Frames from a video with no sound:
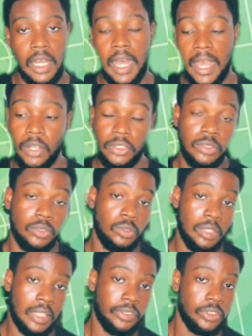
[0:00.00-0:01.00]
I also
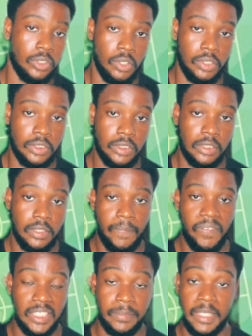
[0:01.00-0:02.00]
took out slots.
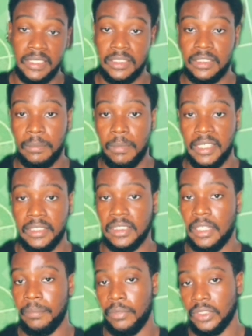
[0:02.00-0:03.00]
as my assistant
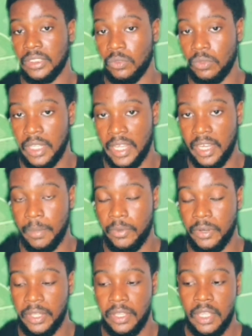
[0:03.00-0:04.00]
manager and brought in Unai
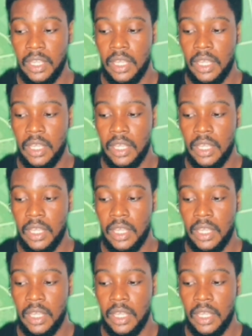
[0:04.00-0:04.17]
Emery.